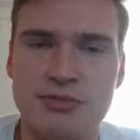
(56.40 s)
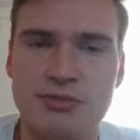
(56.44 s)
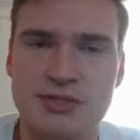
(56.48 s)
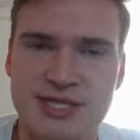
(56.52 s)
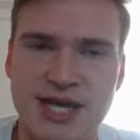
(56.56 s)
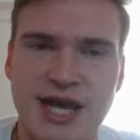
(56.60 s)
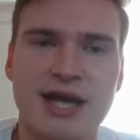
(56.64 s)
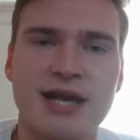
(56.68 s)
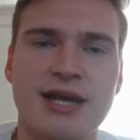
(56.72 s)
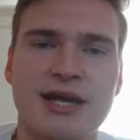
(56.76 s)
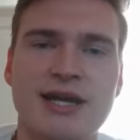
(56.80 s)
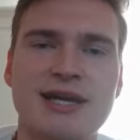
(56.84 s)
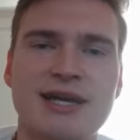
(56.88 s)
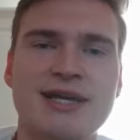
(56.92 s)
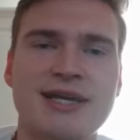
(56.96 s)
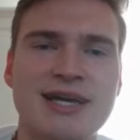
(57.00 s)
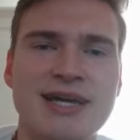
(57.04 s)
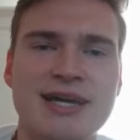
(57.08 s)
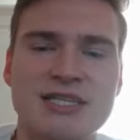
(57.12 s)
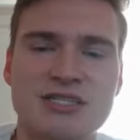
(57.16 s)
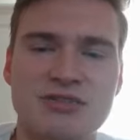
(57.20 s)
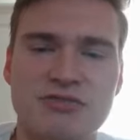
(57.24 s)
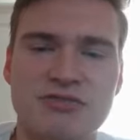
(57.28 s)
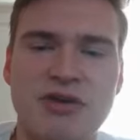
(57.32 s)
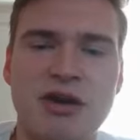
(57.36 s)
technically
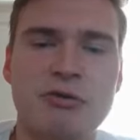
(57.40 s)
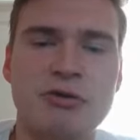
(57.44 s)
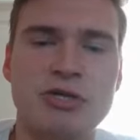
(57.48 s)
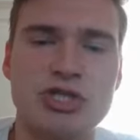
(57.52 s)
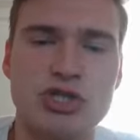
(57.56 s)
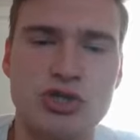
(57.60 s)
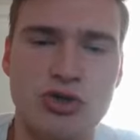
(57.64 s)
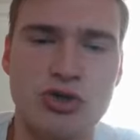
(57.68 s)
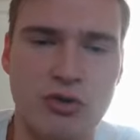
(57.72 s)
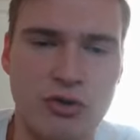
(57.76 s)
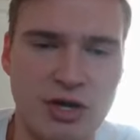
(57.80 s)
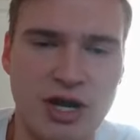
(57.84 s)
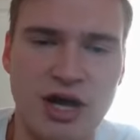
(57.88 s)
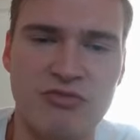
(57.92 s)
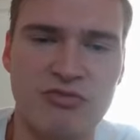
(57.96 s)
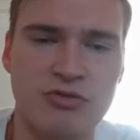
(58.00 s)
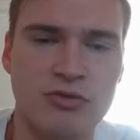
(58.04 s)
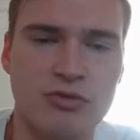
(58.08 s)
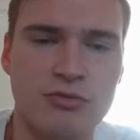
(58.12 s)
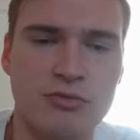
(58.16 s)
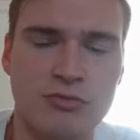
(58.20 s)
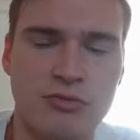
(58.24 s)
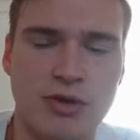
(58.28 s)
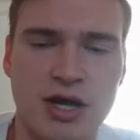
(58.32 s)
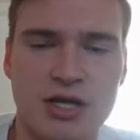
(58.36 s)
is a very strong
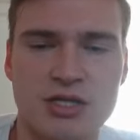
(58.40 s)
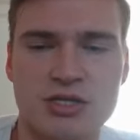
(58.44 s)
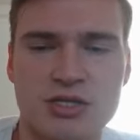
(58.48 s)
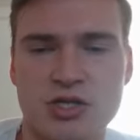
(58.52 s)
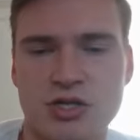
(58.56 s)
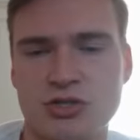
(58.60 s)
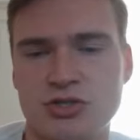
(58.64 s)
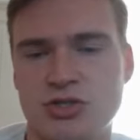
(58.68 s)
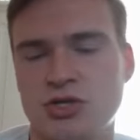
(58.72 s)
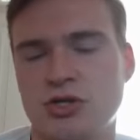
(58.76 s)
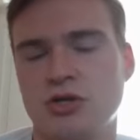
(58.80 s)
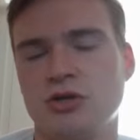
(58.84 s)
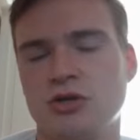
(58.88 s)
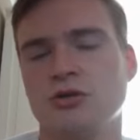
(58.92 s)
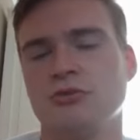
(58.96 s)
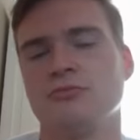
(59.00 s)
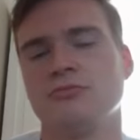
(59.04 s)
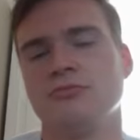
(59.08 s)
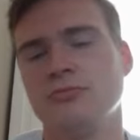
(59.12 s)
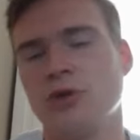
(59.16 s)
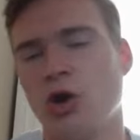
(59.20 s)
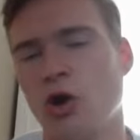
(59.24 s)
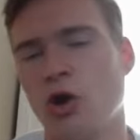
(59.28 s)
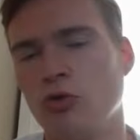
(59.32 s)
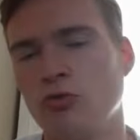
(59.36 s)
level, right?
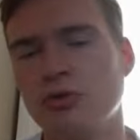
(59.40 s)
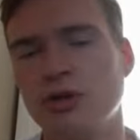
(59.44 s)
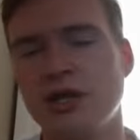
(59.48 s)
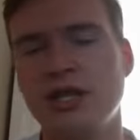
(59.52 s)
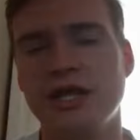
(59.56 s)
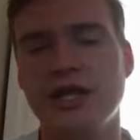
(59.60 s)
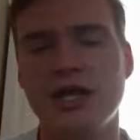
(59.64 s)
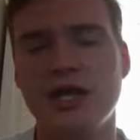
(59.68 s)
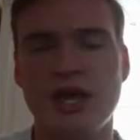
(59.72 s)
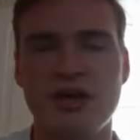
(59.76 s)
So only